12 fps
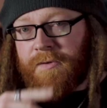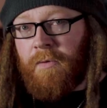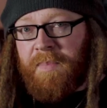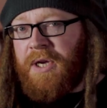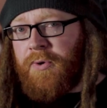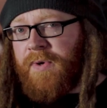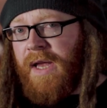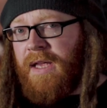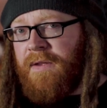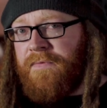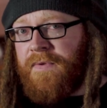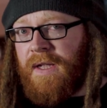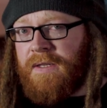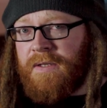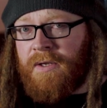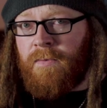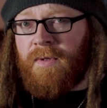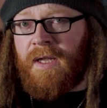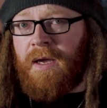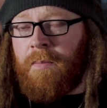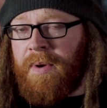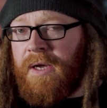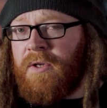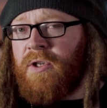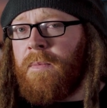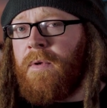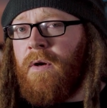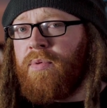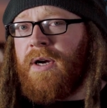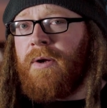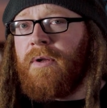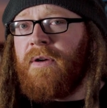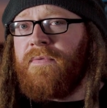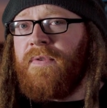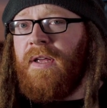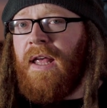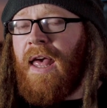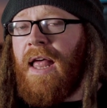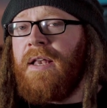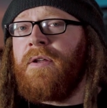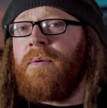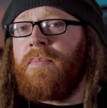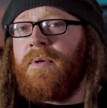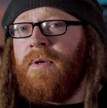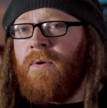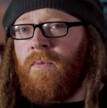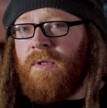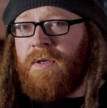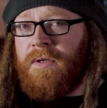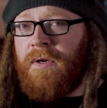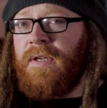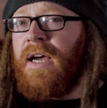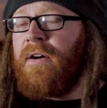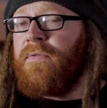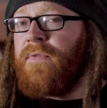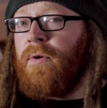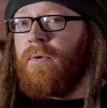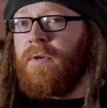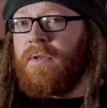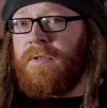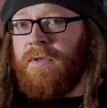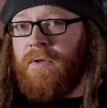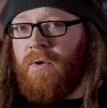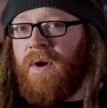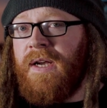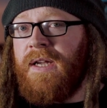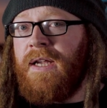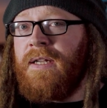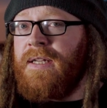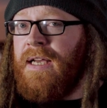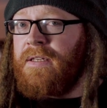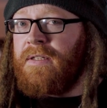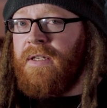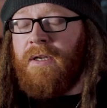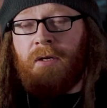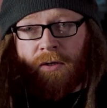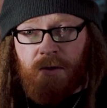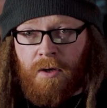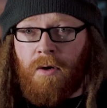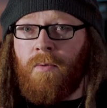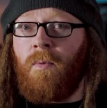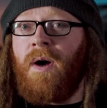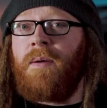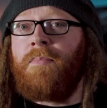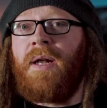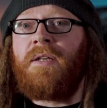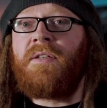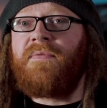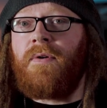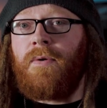So be creative and don't let a paint job you're proud of end up with a dirty, out of focus, grainy, nasty, not white balanced